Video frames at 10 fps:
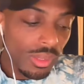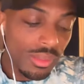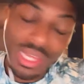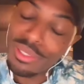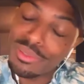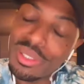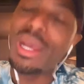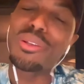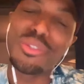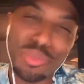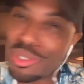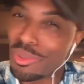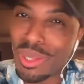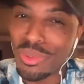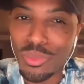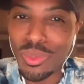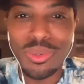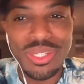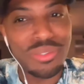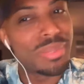that somehow spread around the
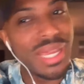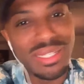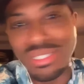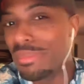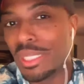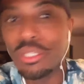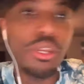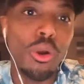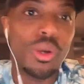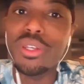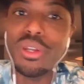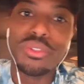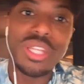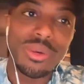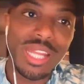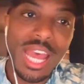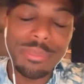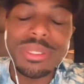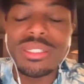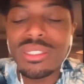world as a pandemic, and no one knows how it
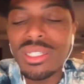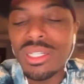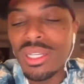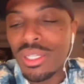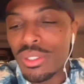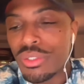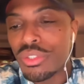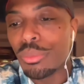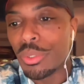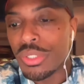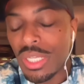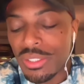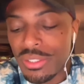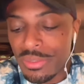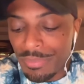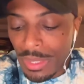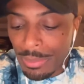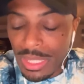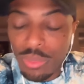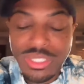happened. Super sus.
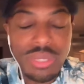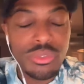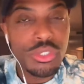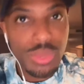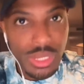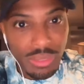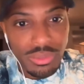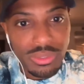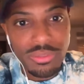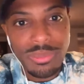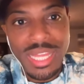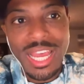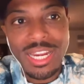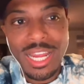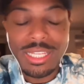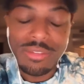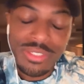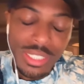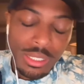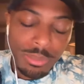But anyways, I was just recovering from that. I'd left
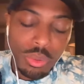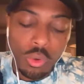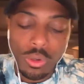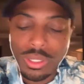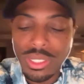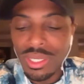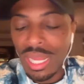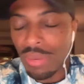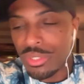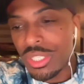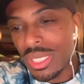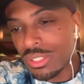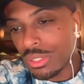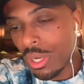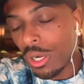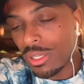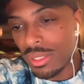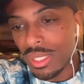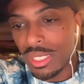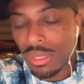Singapore. I was sick as a dog
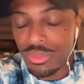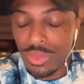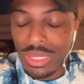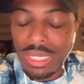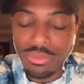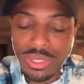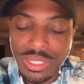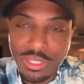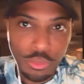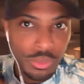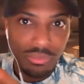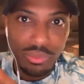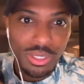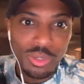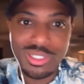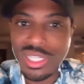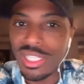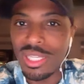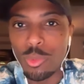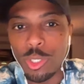then, and I was recovering. And you'd never know because I
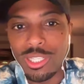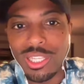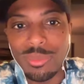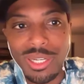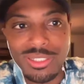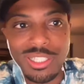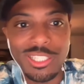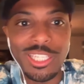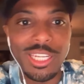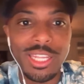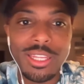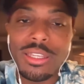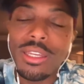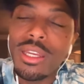keep working, keep hustling. You dig?